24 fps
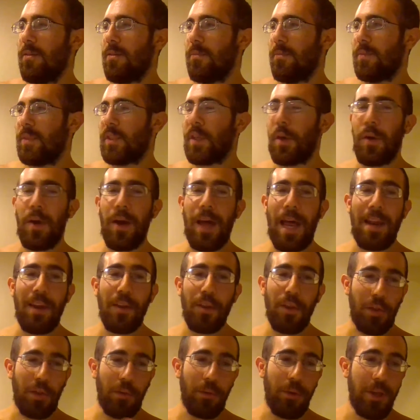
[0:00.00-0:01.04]
So out of
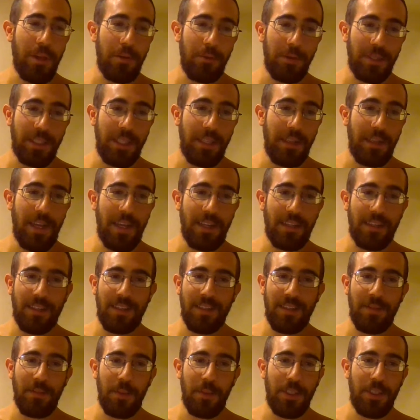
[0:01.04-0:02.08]
the 3, it was the less,
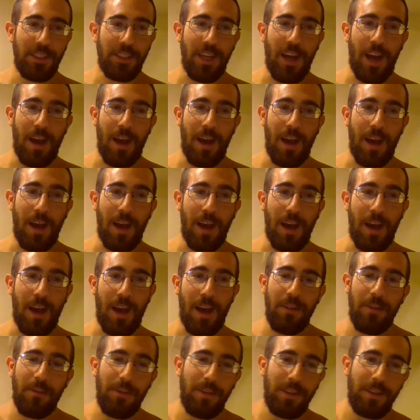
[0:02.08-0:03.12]
we just copied the
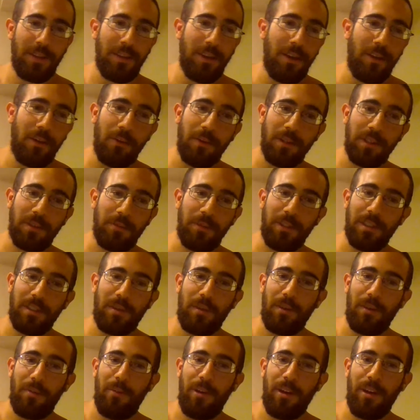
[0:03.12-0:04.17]
other ones. The other ones we just
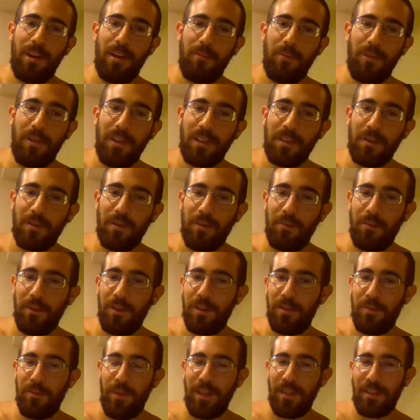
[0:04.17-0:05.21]
totally made up, but this one we
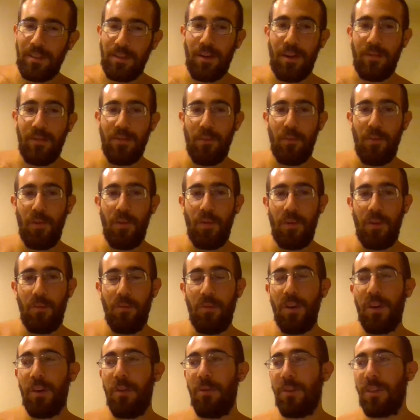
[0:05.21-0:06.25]
just based it off the movie.
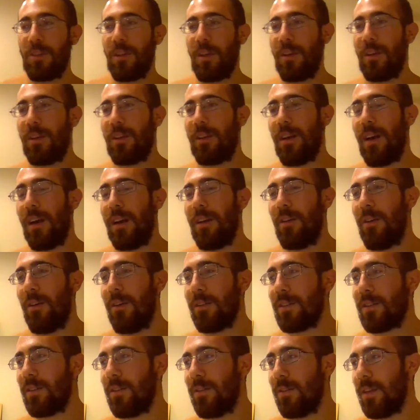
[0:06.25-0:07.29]
But it was kind of
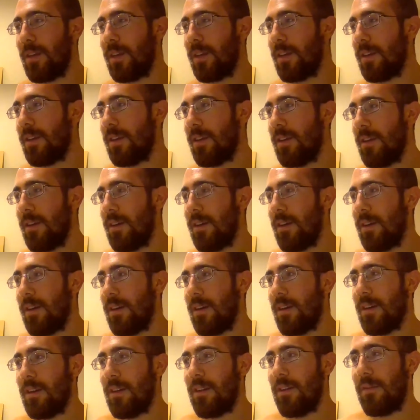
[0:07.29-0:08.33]
also like
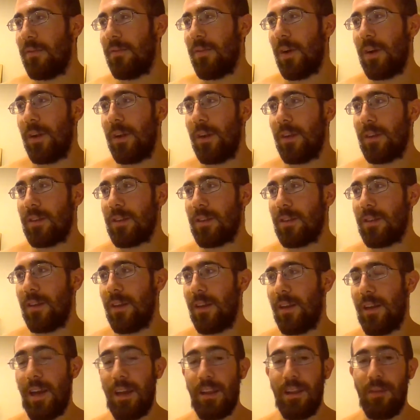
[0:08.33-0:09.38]
the funniest
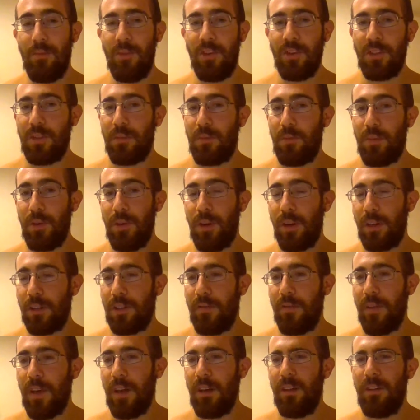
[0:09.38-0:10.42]
and had the most production
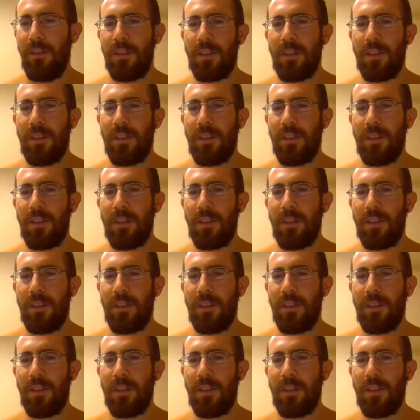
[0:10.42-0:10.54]
value.